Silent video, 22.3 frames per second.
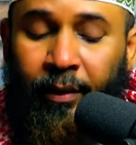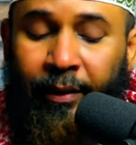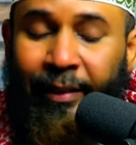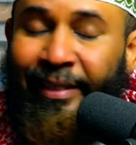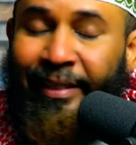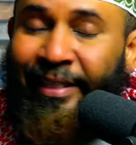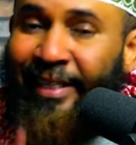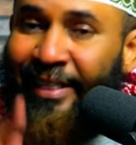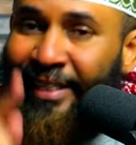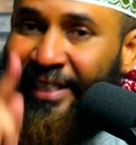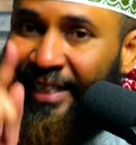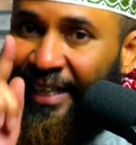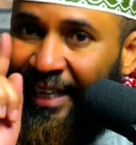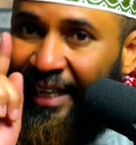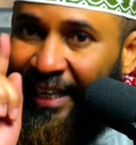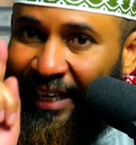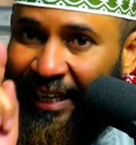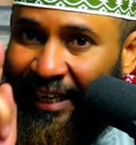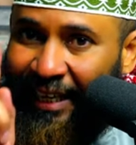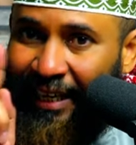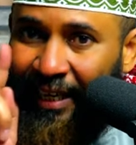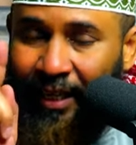It is
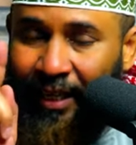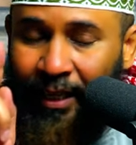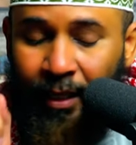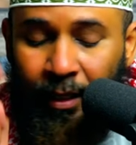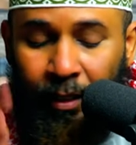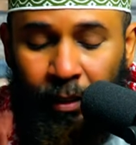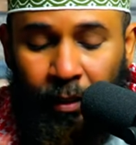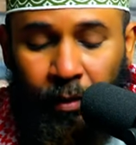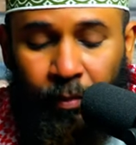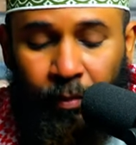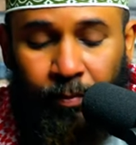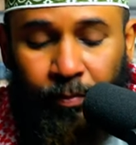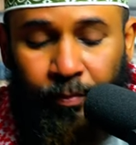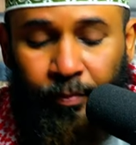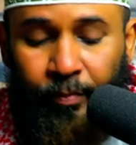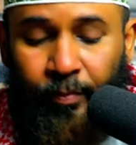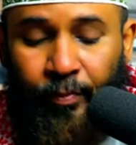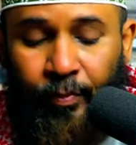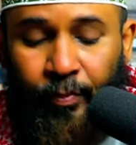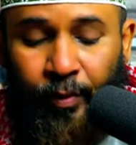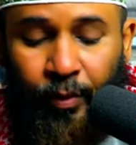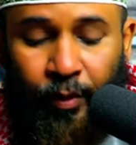he
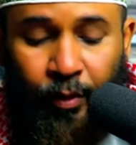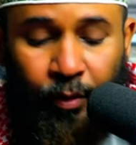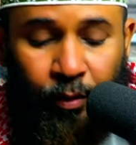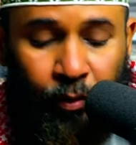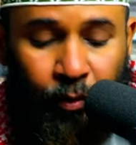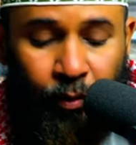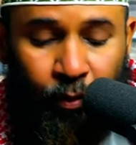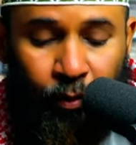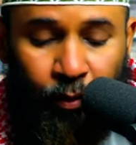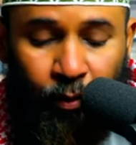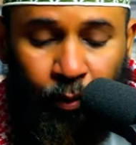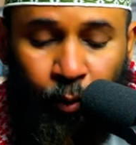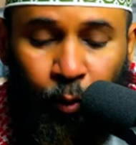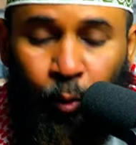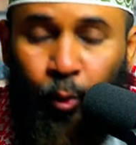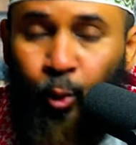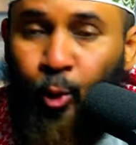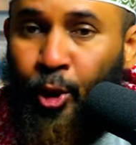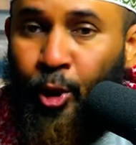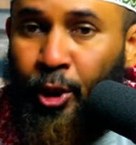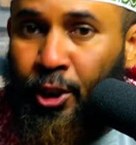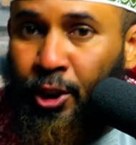
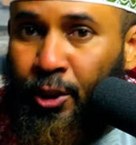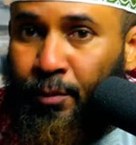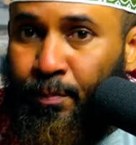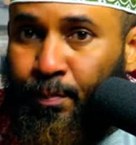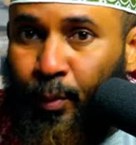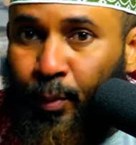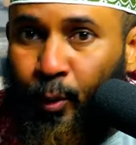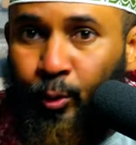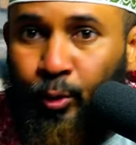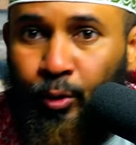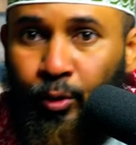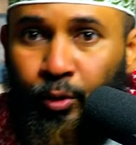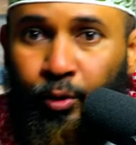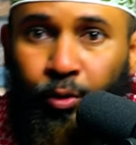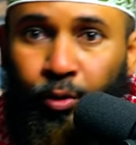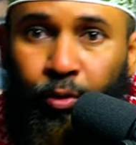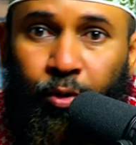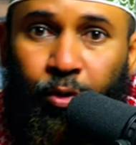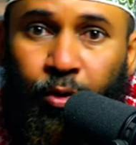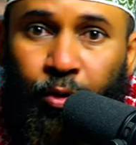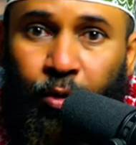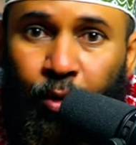who
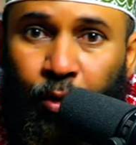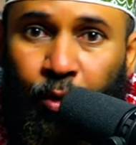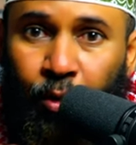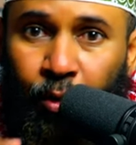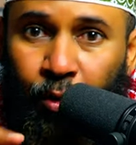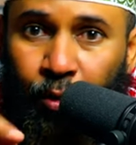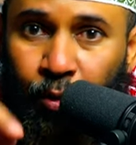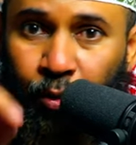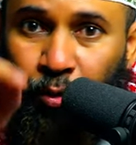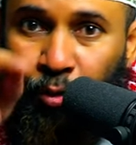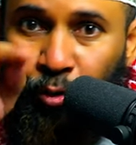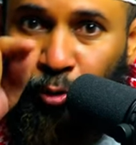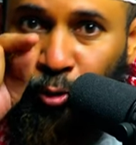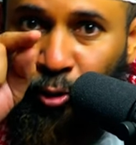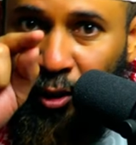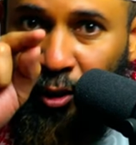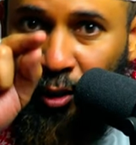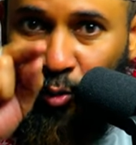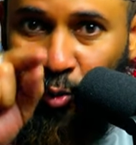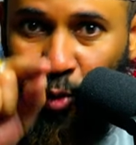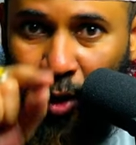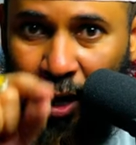responds to
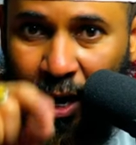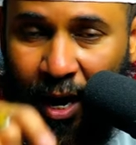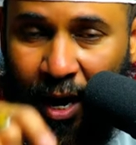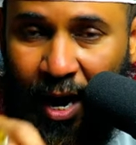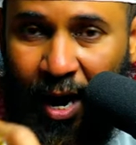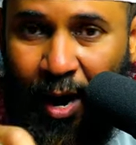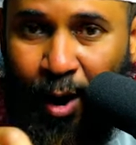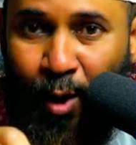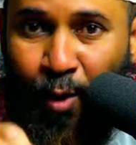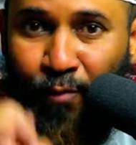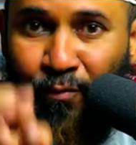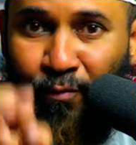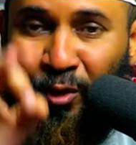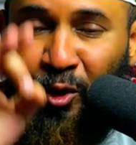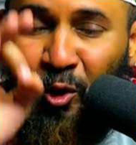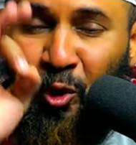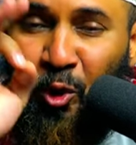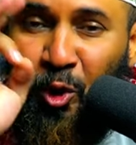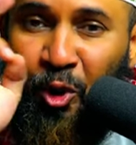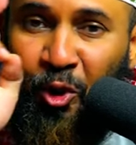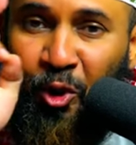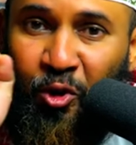the dua of a
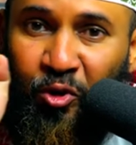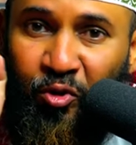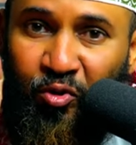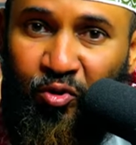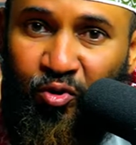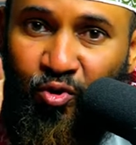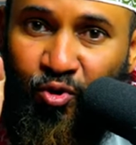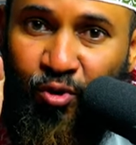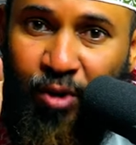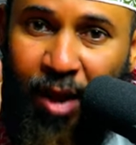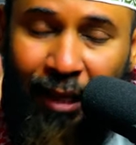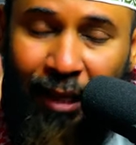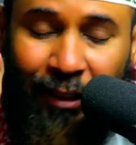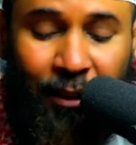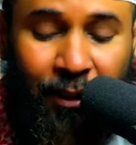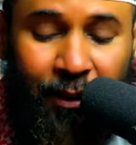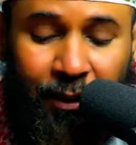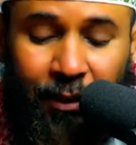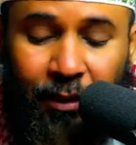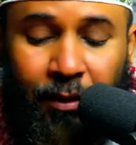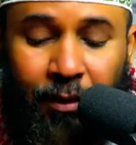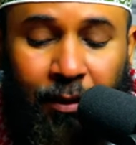
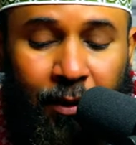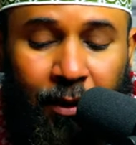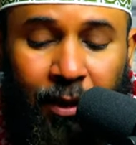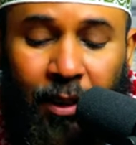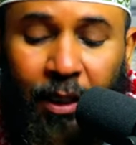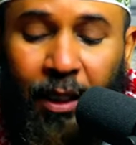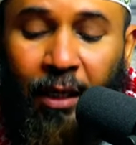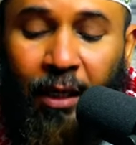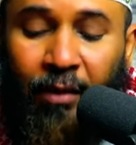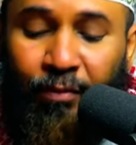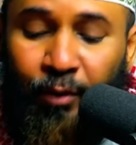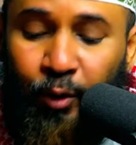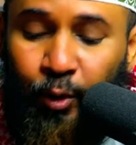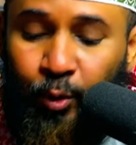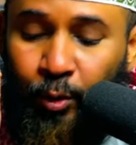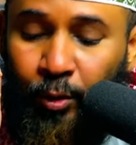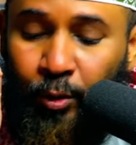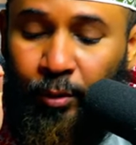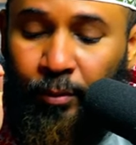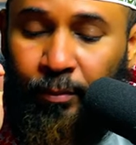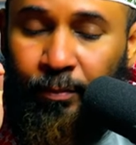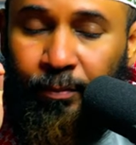distressed
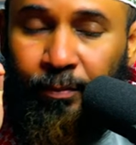individual